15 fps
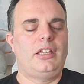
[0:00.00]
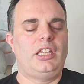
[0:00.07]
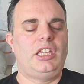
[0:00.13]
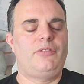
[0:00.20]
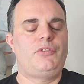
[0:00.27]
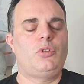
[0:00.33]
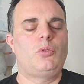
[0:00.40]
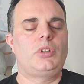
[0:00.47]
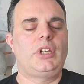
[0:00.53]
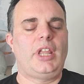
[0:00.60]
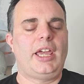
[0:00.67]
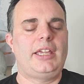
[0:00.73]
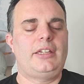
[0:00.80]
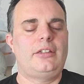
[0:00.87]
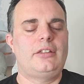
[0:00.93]
if you would
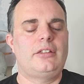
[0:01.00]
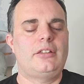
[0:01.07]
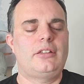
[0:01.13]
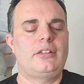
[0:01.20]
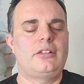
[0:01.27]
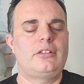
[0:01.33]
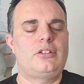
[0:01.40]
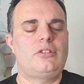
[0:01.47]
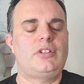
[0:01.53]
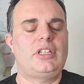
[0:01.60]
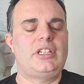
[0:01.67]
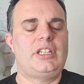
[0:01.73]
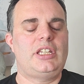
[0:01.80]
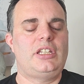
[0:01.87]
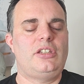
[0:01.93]
like to
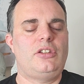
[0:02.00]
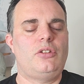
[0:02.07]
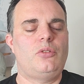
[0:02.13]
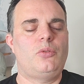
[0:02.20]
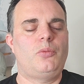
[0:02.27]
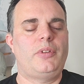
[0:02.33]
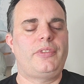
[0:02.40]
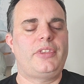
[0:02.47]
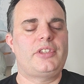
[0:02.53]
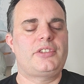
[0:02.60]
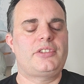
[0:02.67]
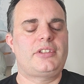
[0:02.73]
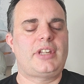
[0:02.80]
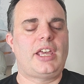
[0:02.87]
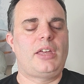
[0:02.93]
continue with this
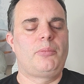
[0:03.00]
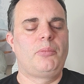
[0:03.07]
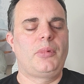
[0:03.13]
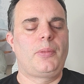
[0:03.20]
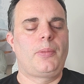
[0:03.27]
step.